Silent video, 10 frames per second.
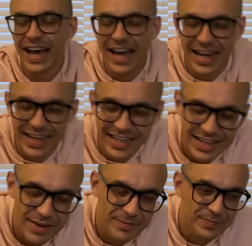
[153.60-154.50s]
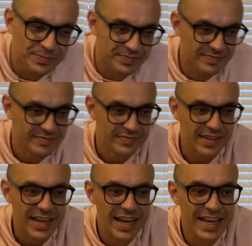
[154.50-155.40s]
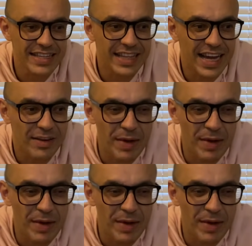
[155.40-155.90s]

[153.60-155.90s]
And then he's like,